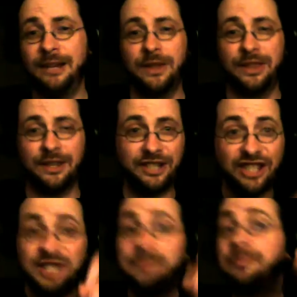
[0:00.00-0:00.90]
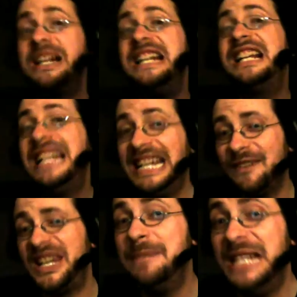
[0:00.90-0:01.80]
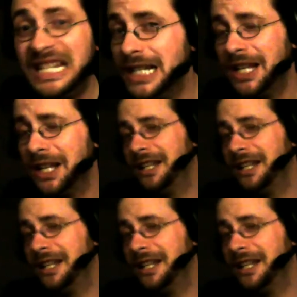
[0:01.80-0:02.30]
it with a sprinkling of lemon.